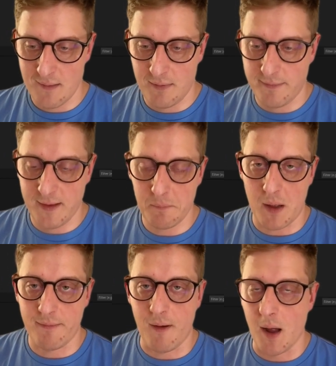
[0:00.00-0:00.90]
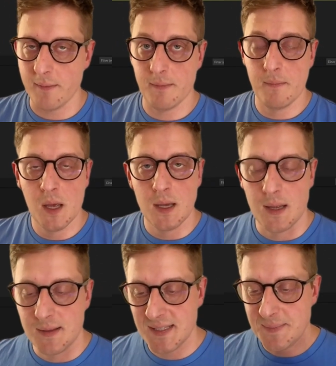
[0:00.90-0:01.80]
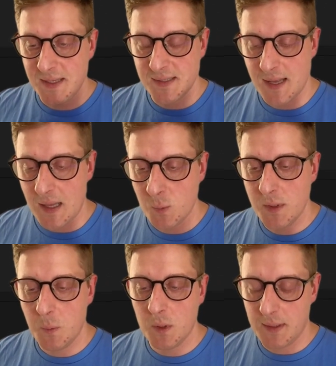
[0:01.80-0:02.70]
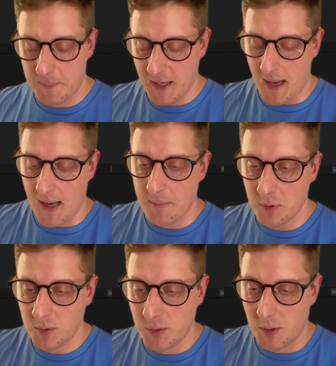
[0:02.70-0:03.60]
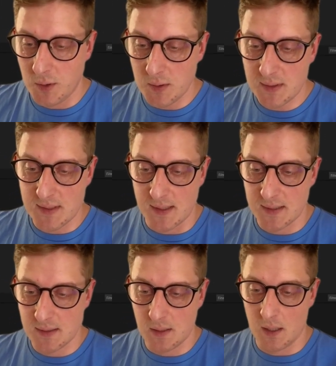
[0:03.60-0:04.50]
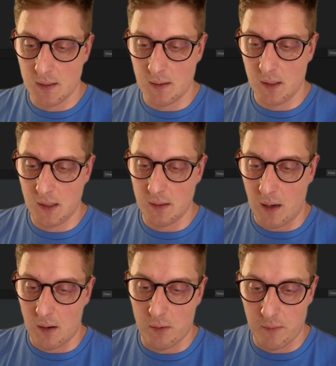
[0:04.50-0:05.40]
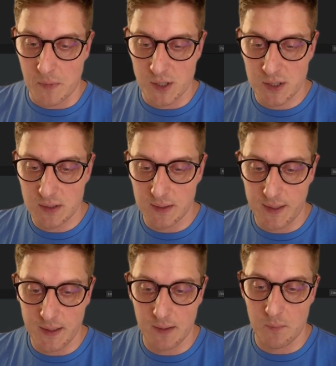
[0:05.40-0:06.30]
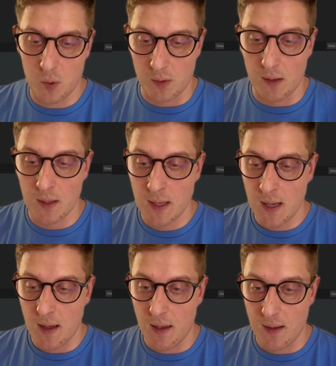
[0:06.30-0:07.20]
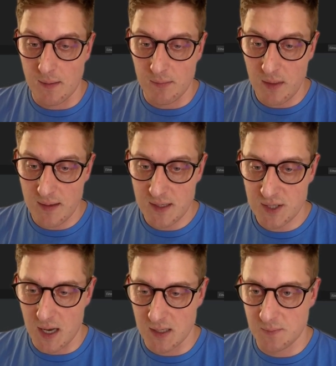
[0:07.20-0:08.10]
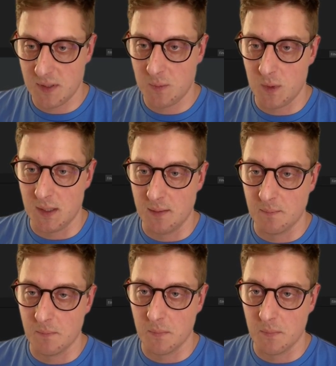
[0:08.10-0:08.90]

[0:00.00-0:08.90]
50 by 5, and this means that we will be able to use this in our machine learning model. Nothing changed between,